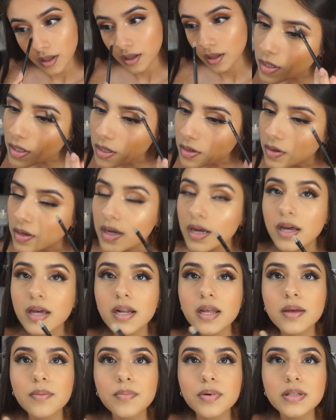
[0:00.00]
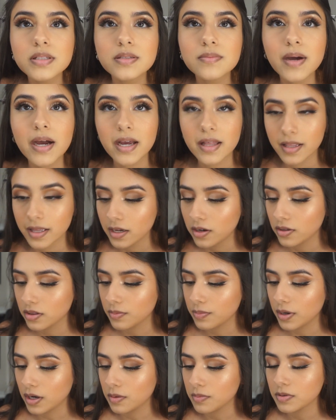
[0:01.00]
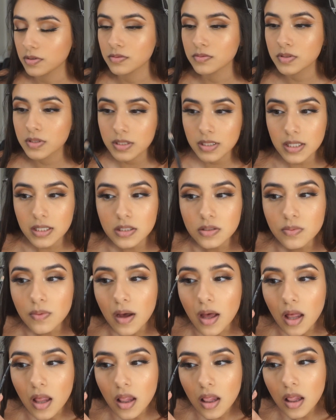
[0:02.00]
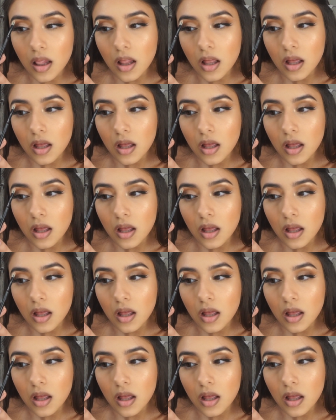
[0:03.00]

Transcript: I'm gonna go ahead and put some highlight on the brow bones as well.